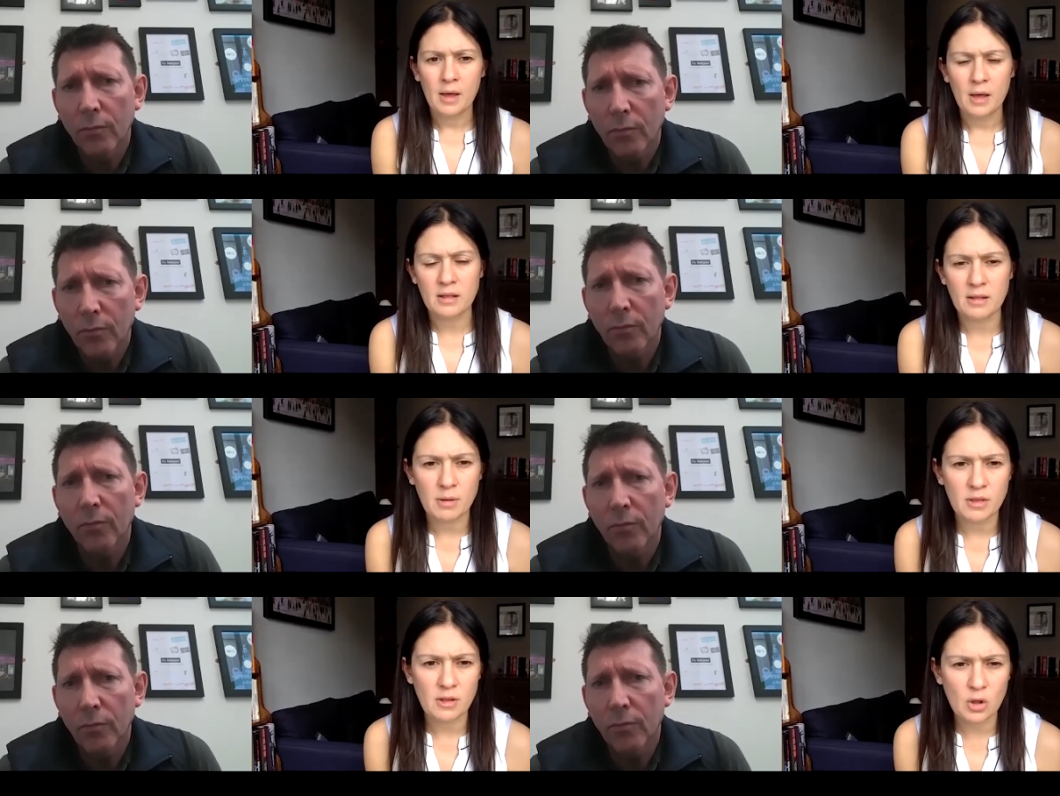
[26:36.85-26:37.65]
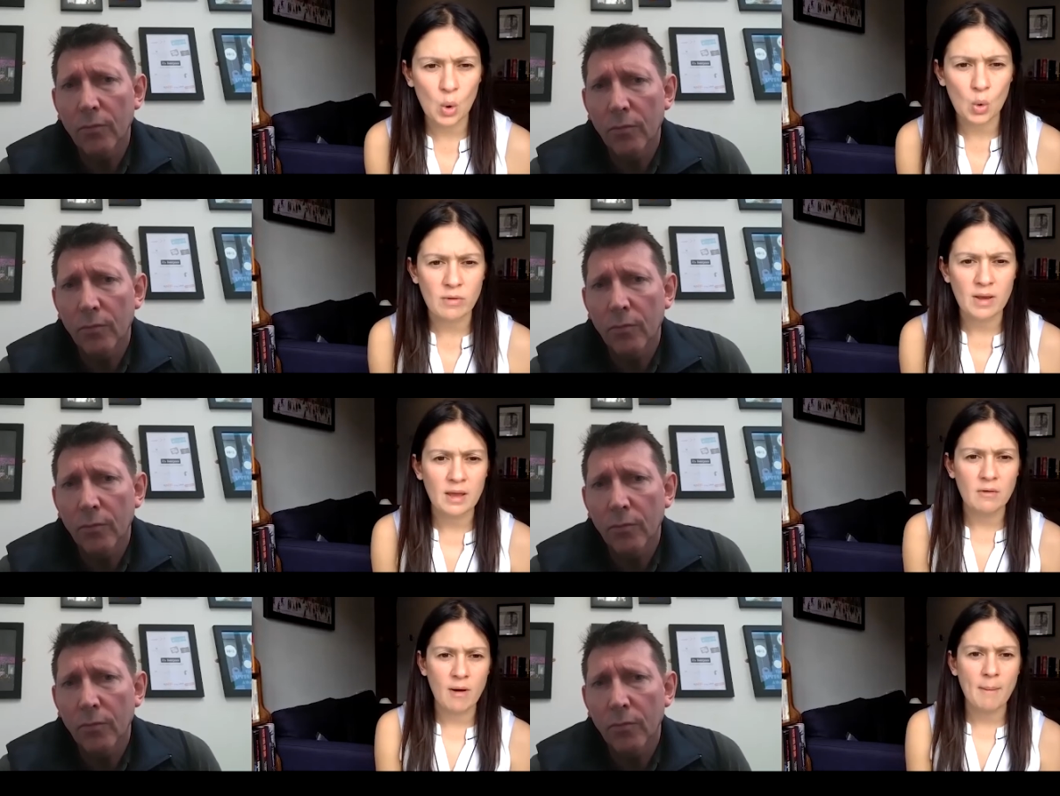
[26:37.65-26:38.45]
Speaker 1: as some of the
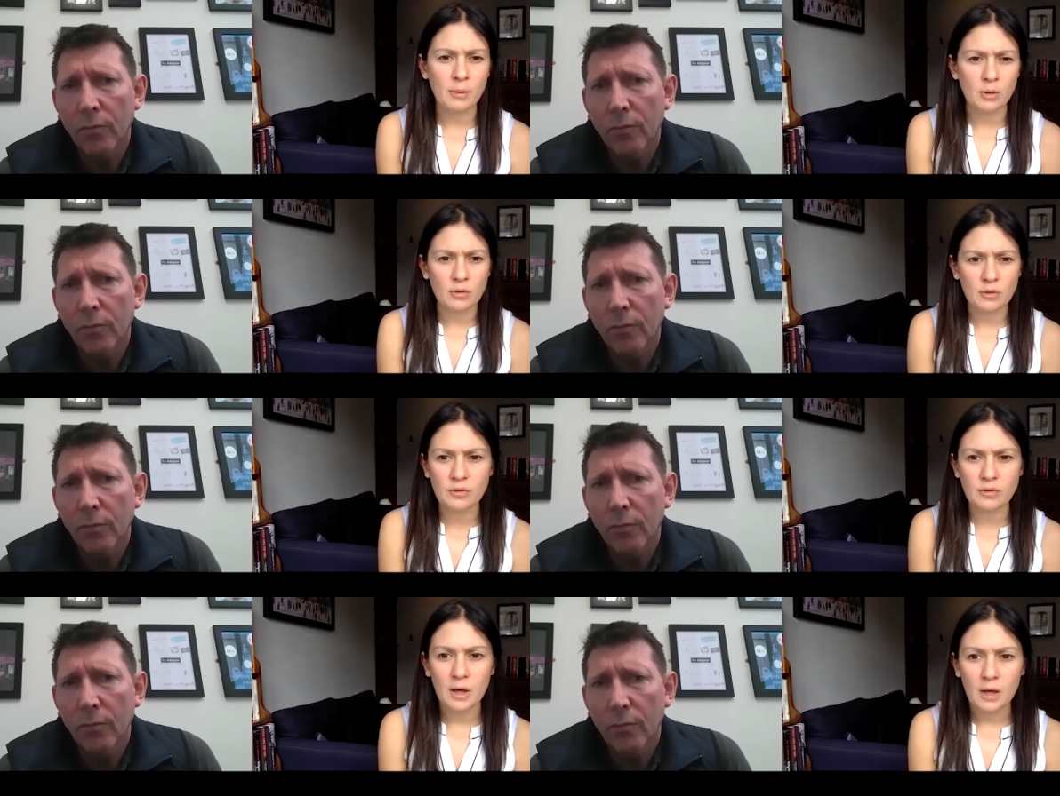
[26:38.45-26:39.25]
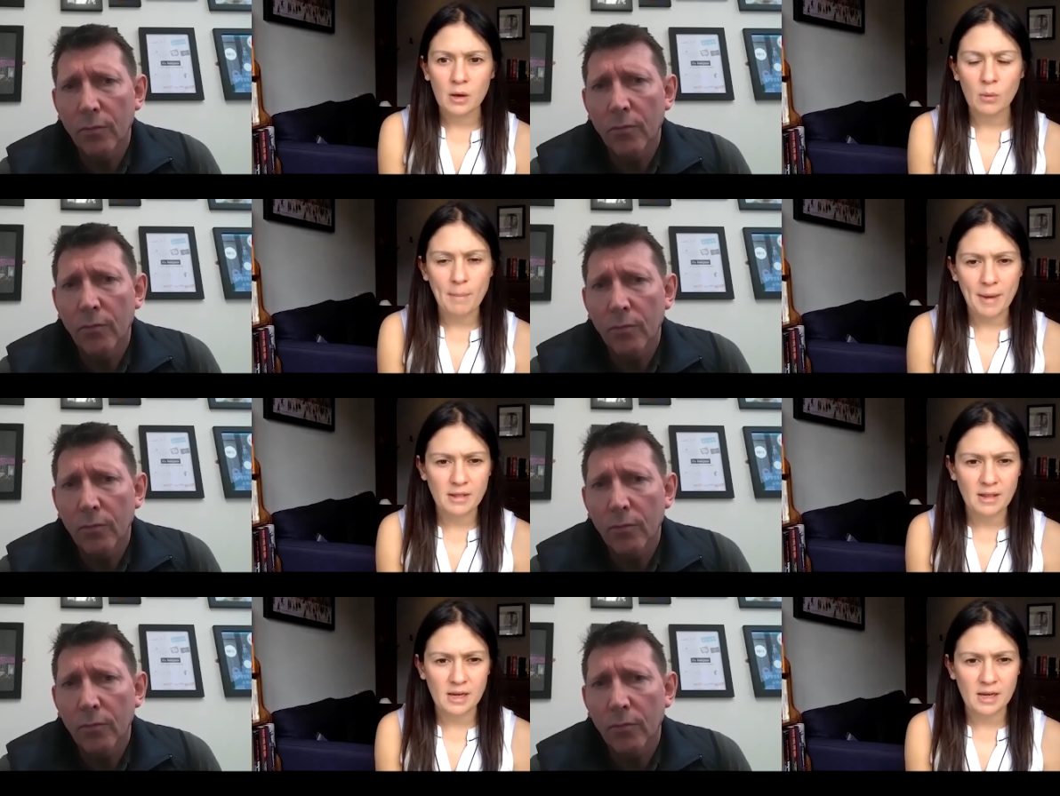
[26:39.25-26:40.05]
Tory rebels who are
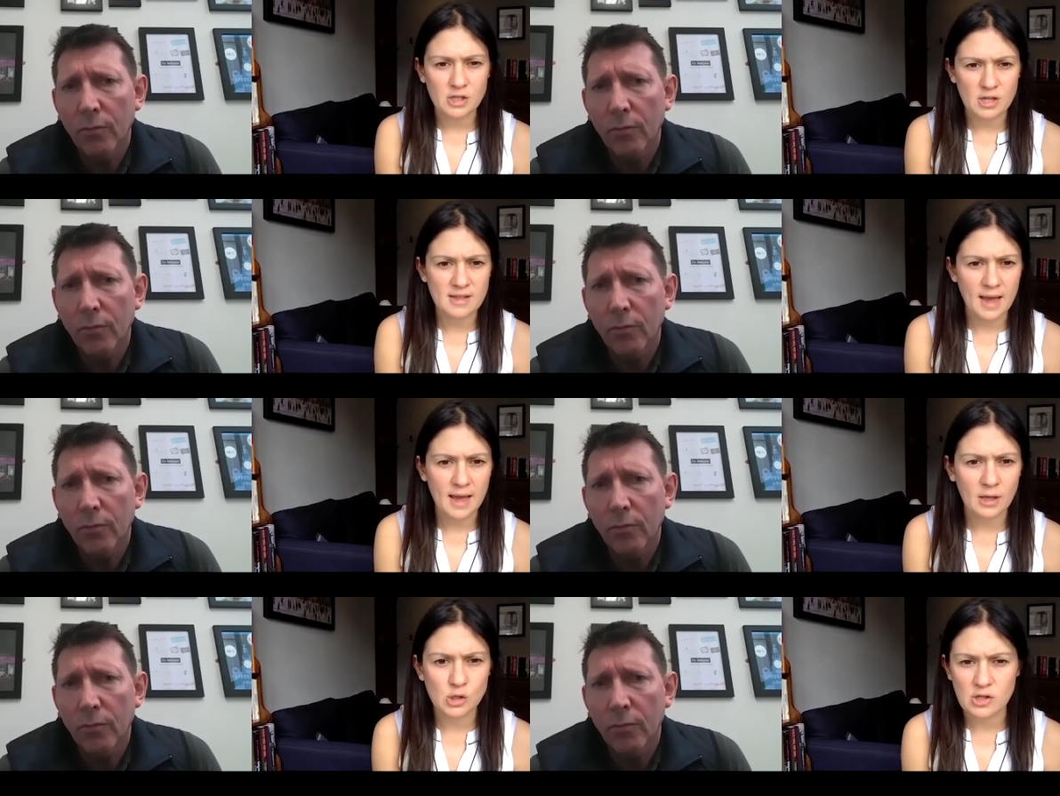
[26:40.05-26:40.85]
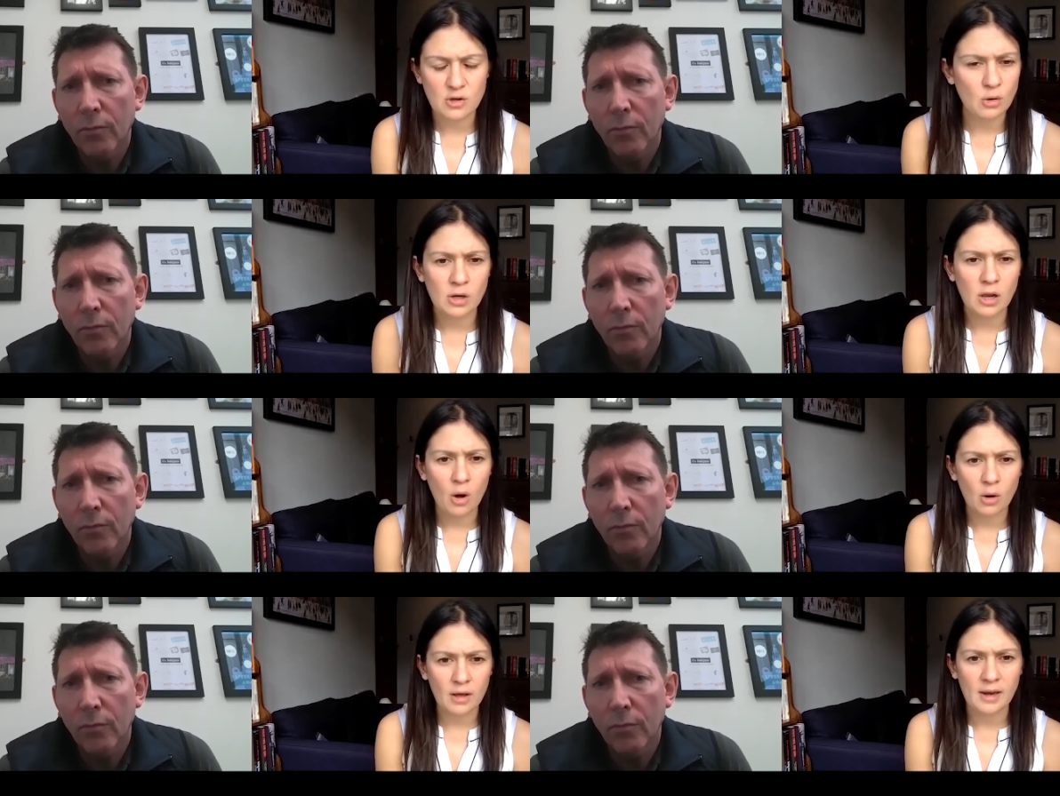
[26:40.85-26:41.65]
basically just saying, just
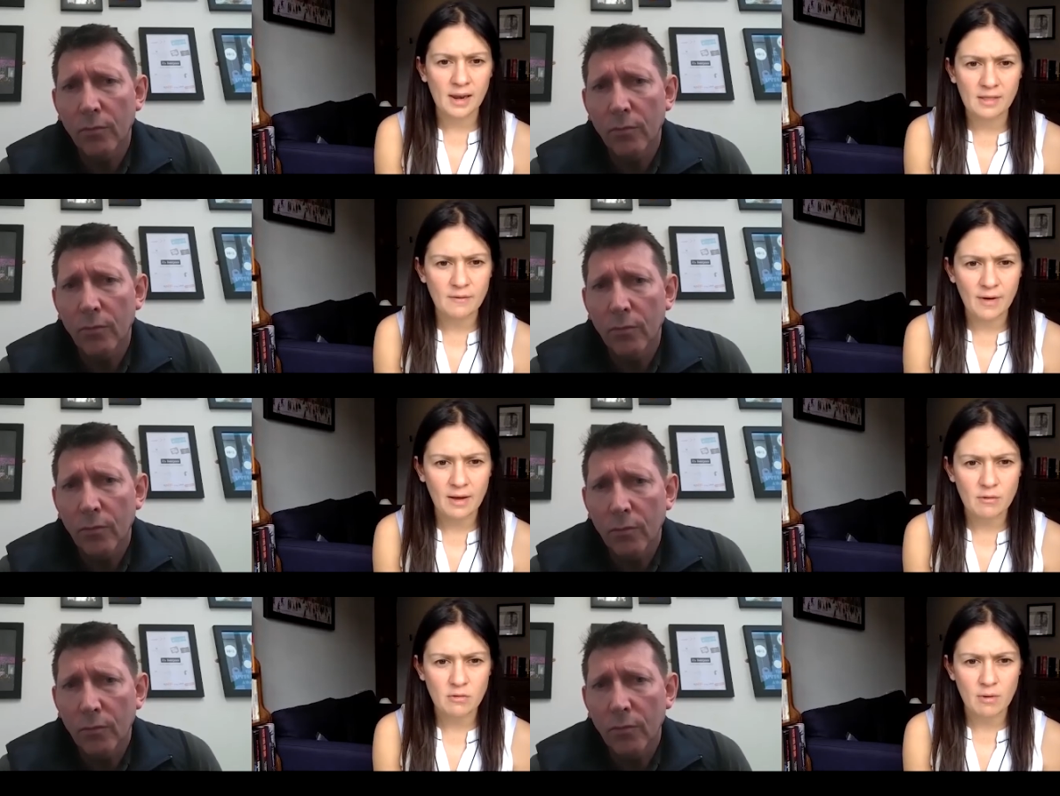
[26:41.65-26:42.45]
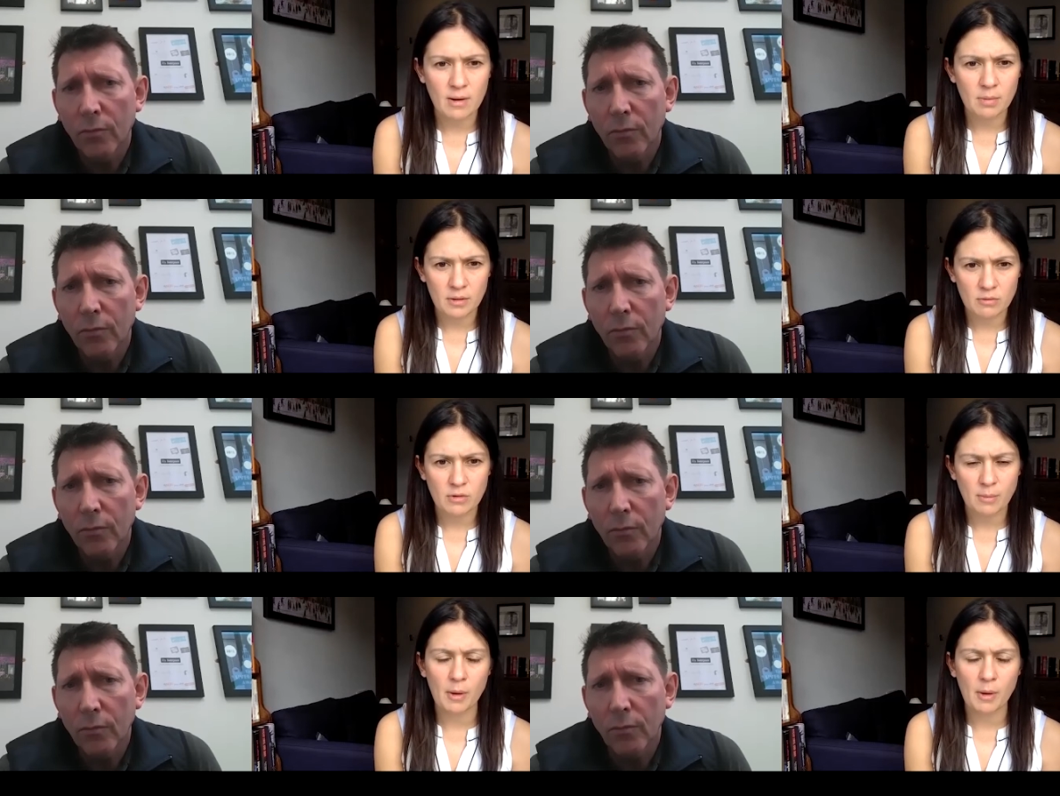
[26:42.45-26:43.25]
unlock and let the virus rip
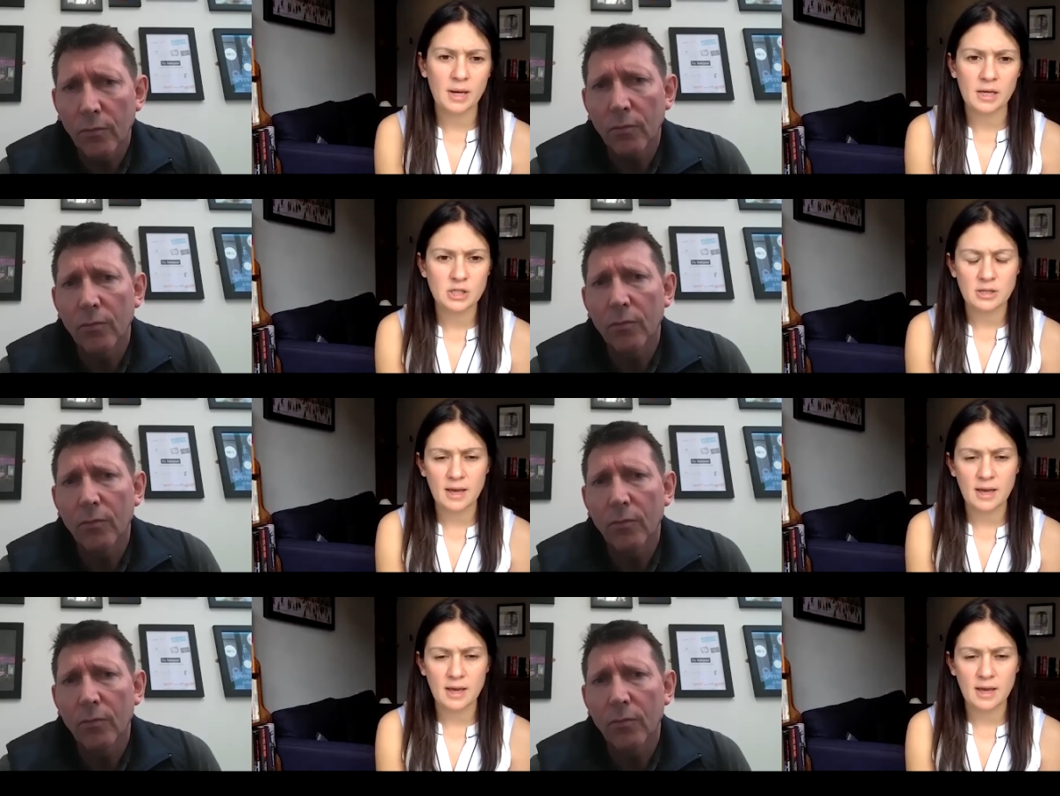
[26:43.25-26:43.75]
through the population.